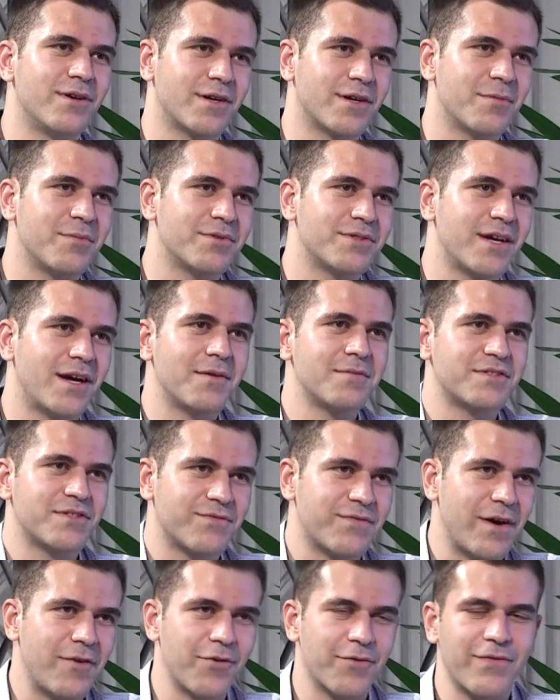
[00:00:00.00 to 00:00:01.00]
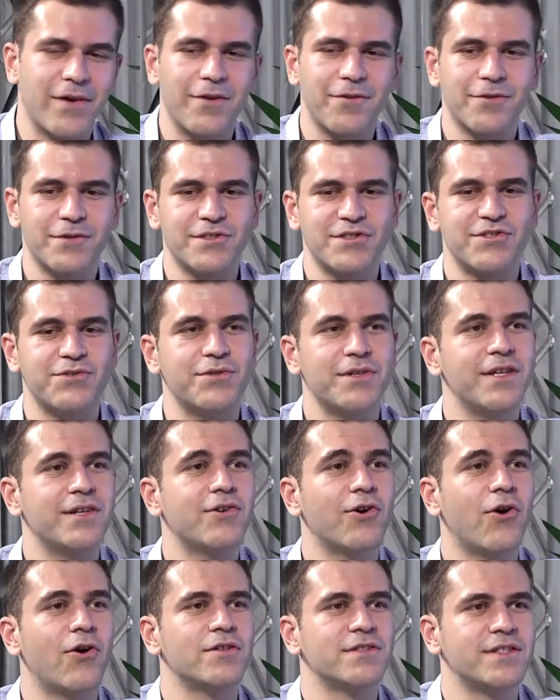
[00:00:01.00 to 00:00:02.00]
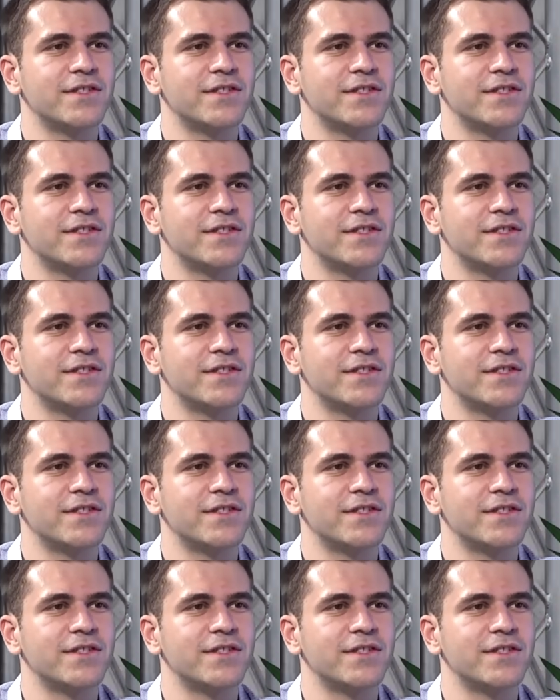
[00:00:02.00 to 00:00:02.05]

couple times, the founder, Founder Institute, and he calls